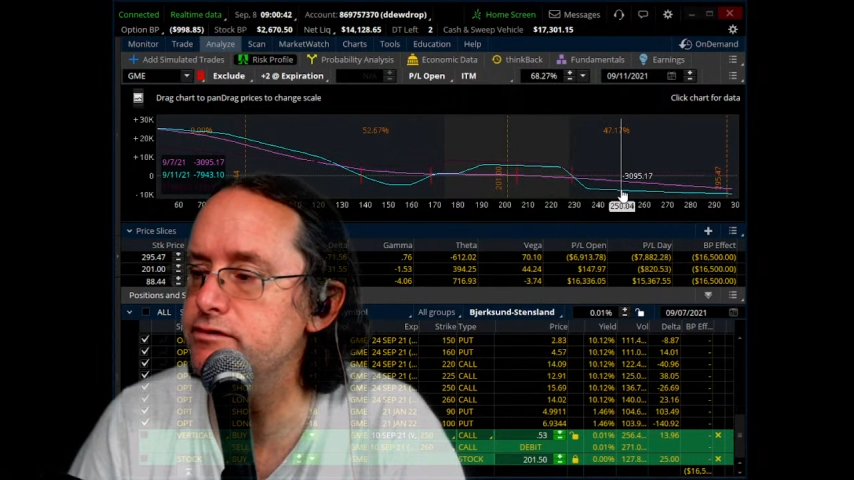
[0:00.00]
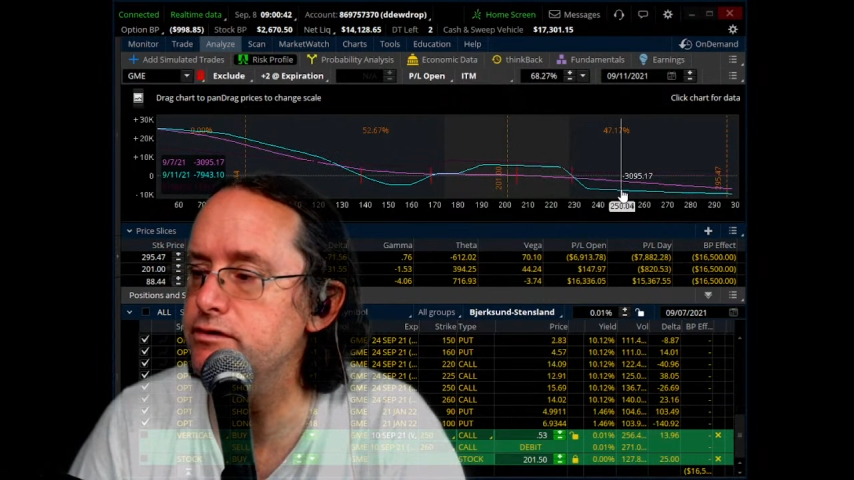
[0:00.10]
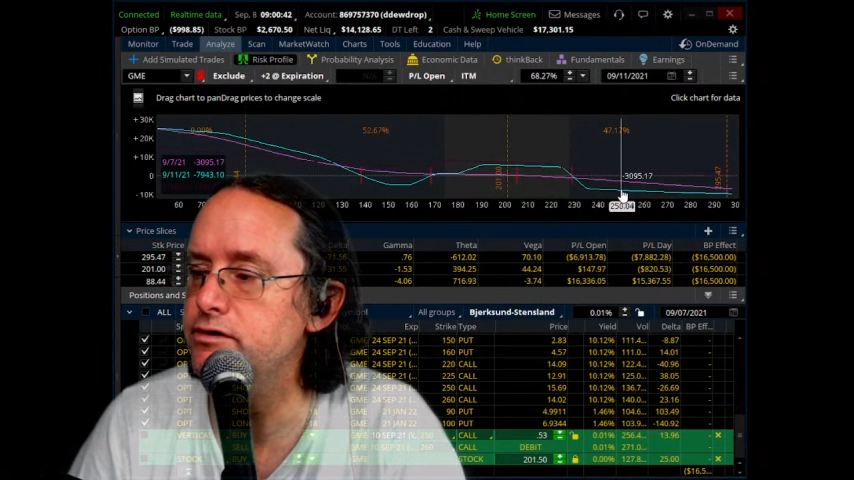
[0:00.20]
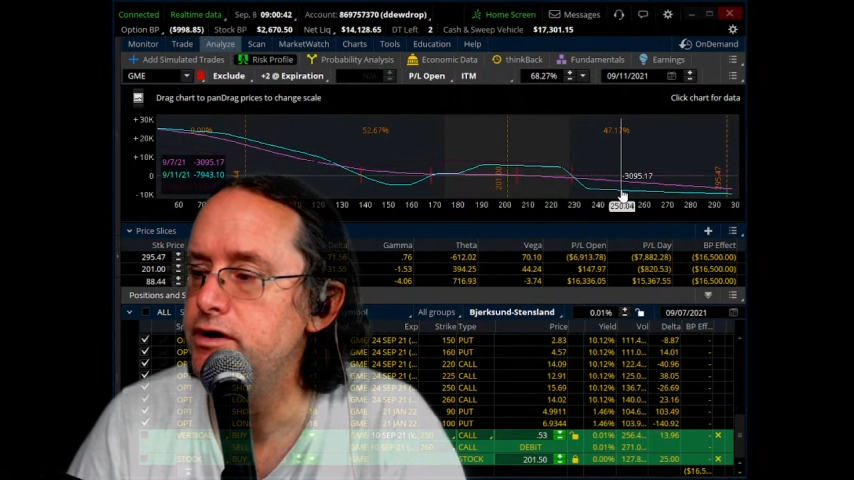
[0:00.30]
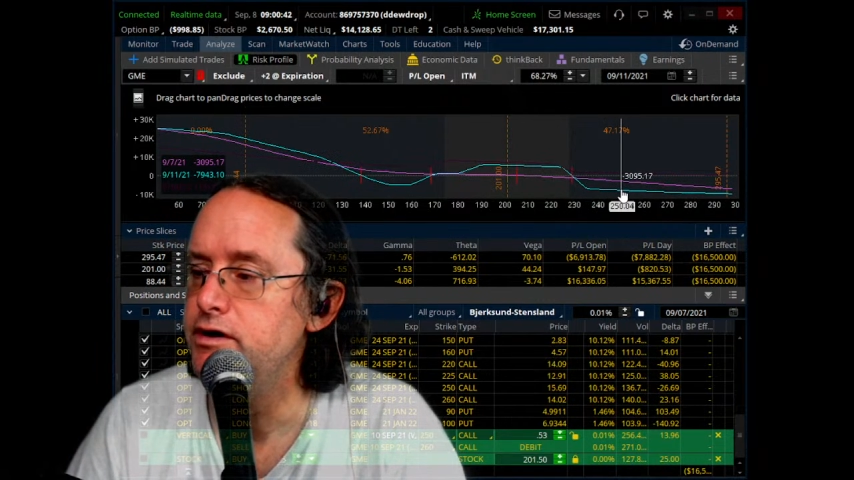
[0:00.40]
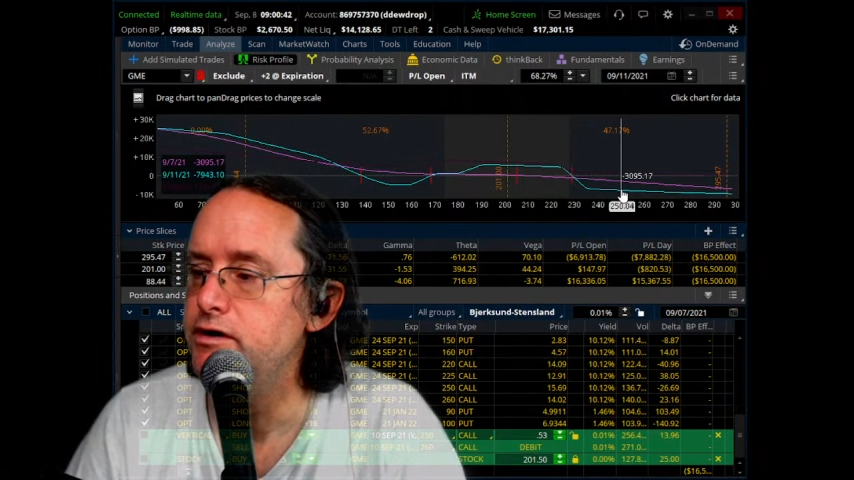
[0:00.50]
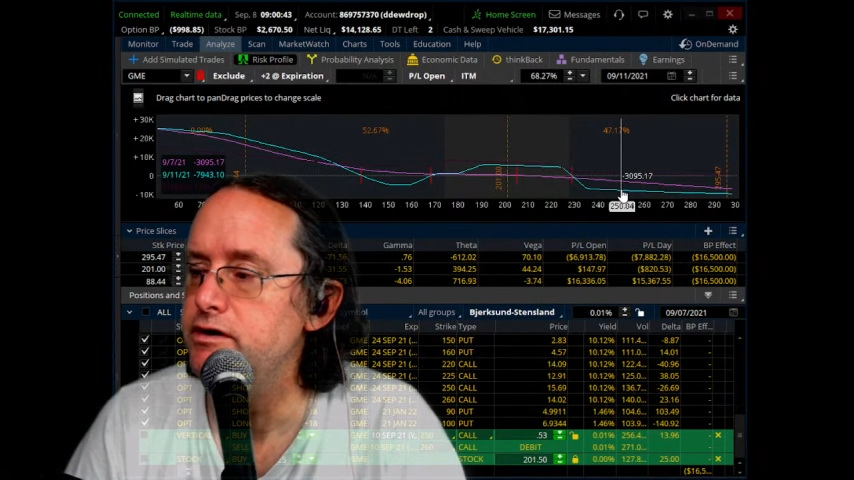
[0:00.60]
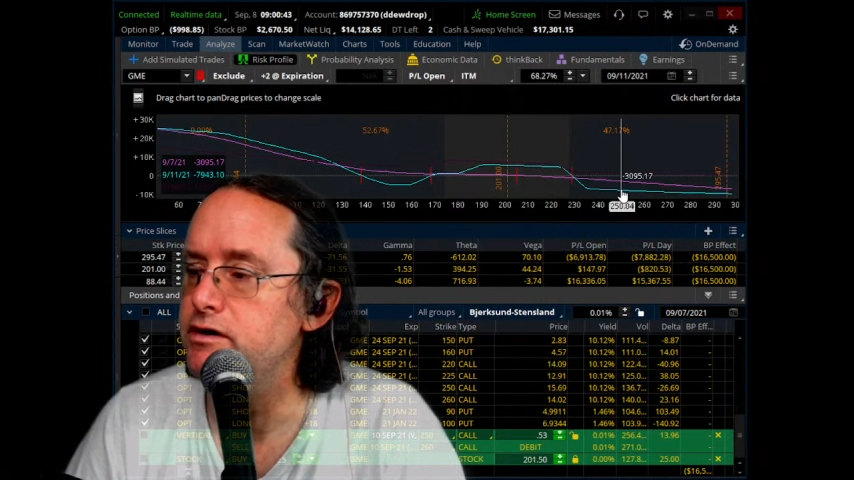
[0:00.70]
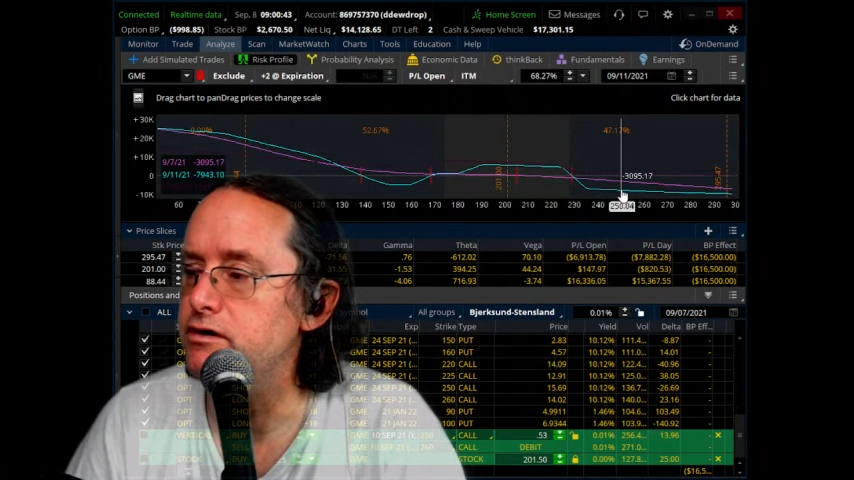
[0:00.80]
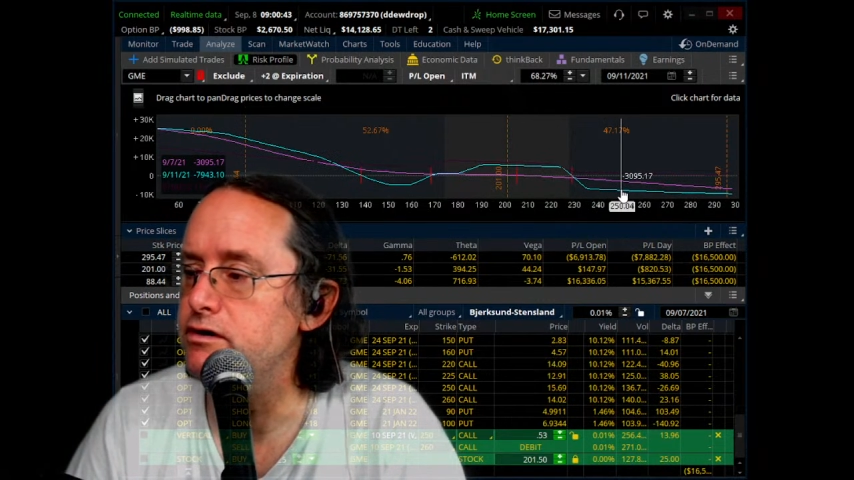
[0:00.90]
So
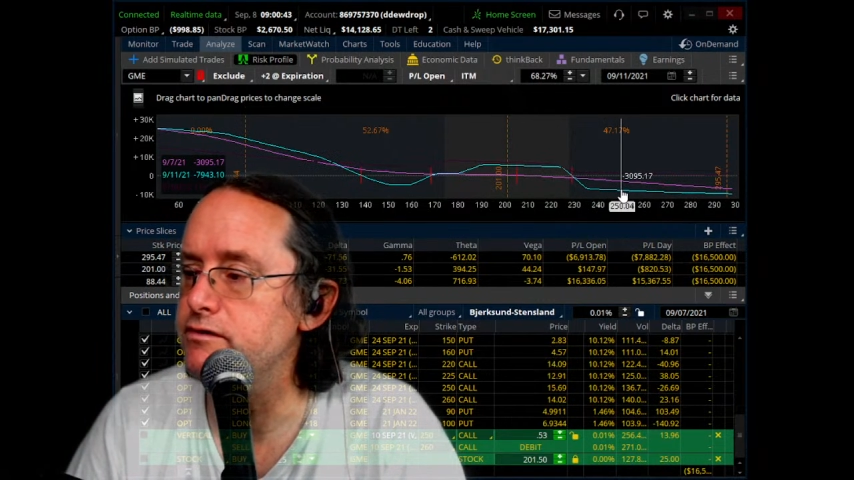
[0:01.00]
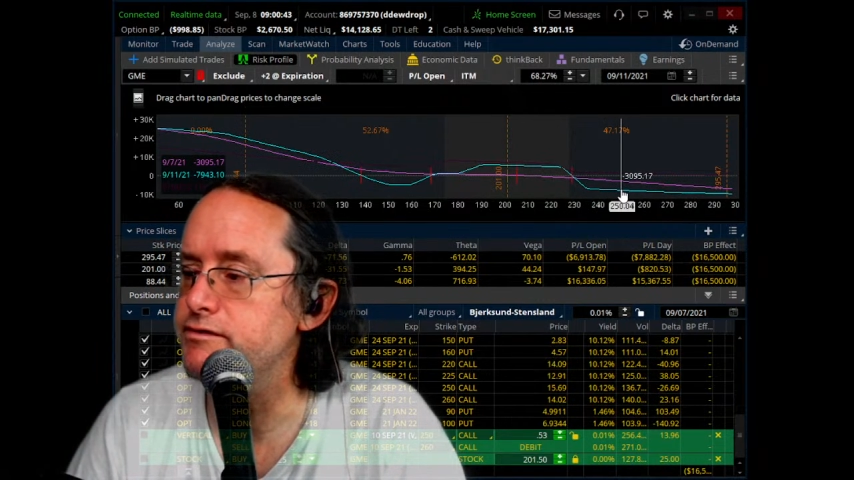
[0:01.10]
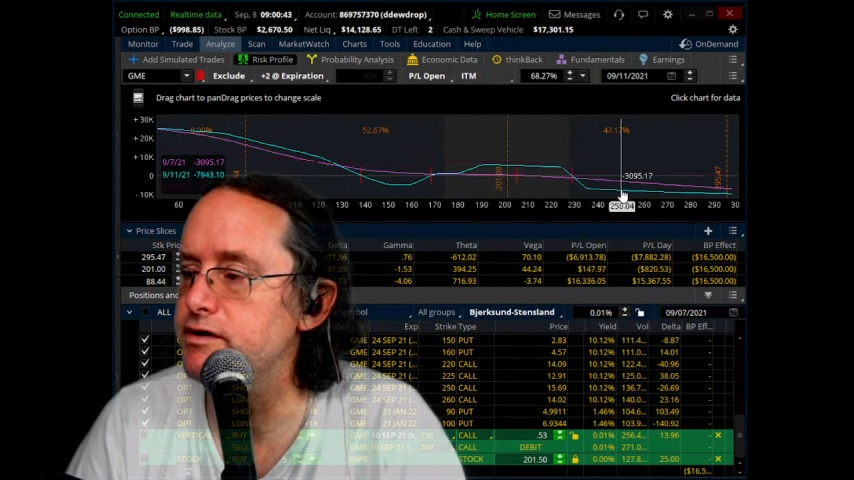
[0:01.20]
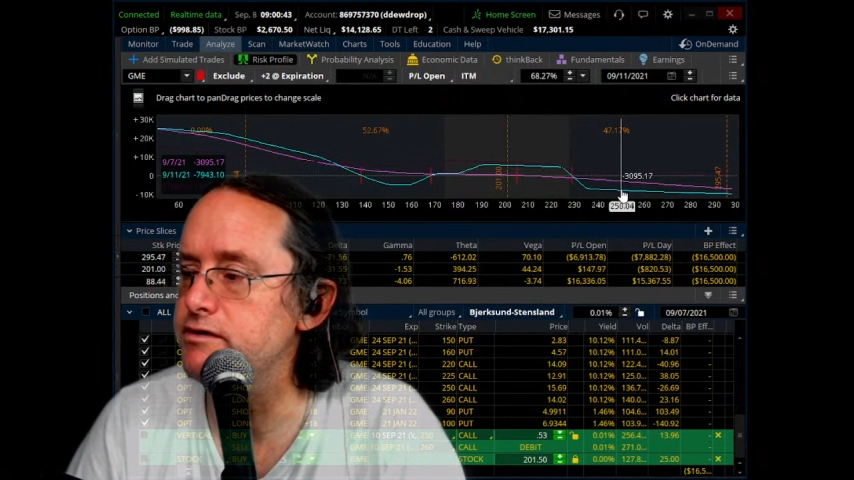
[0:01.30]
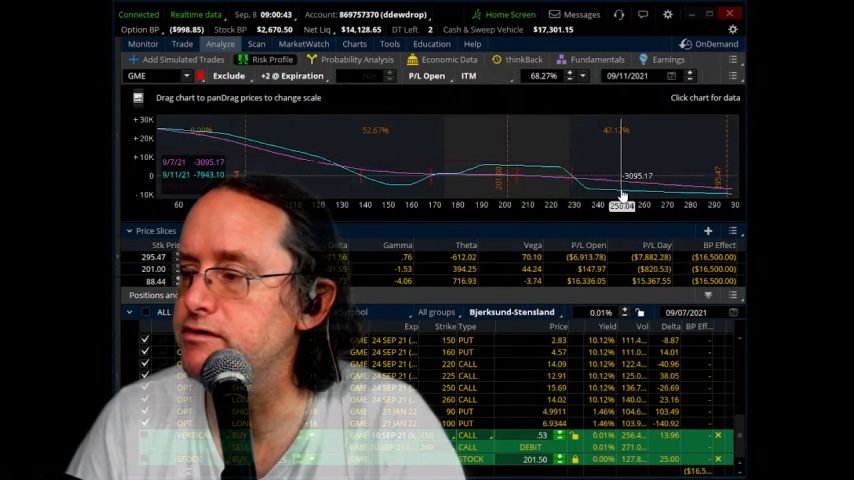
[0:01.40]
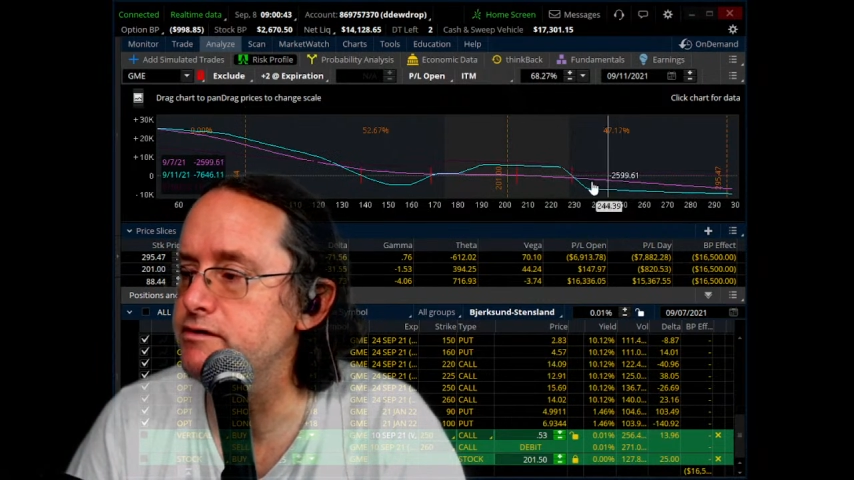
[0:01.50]
it all of a sudden